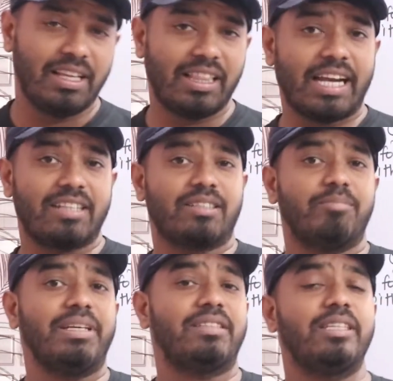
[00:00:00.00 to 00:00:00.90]
That is the
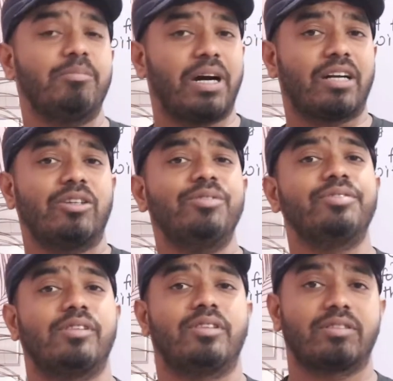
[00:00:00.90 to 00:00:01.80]
basic part of
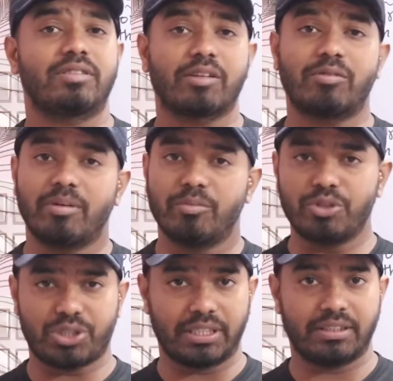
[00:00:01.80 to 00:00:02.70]
circular
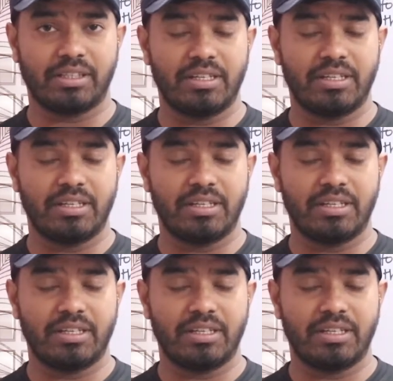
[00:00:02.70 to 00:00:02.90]
motion.